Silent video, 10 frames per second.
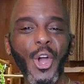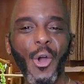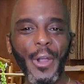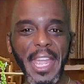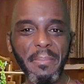
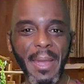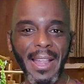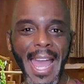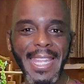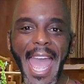or email
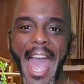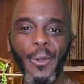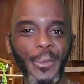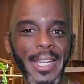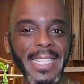at
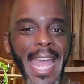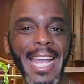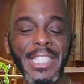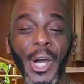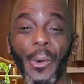
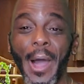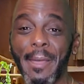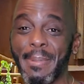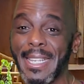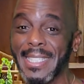
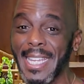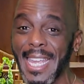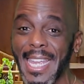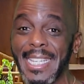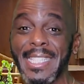
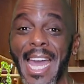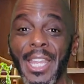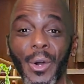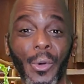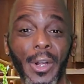
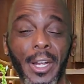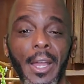outreach@oibc.org.